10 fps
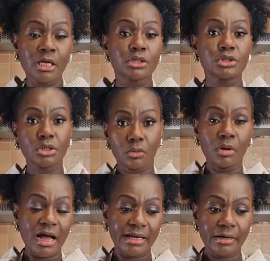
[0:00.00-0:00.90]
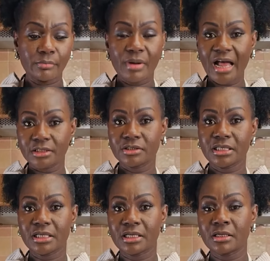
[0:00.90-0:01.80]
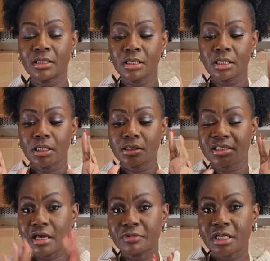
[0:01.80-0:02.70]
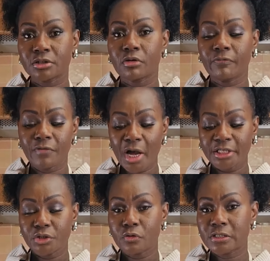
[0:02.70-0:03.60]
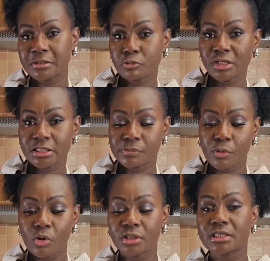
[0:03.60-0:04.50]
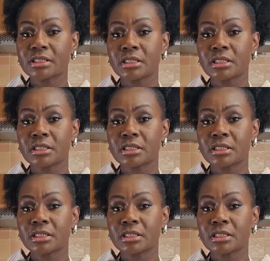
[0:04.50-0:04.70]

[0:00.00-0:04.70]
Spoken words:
So I come back to the subject of find your sweet spot,